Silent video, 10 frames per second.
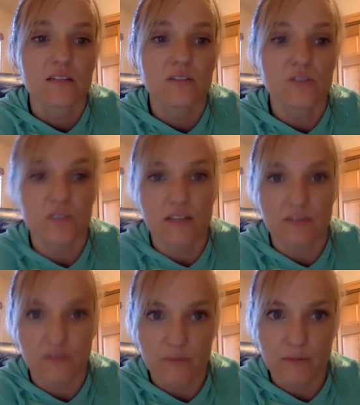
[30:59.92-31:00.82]
You just have
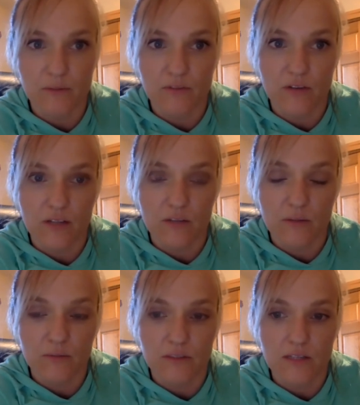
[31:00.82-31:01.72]
to remember to follow
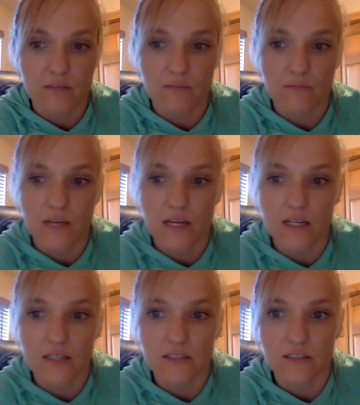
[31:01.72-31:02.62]
up with them
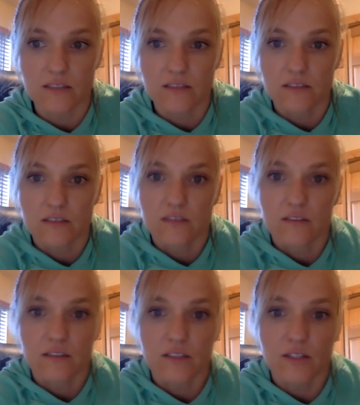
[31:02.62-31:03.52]
and, you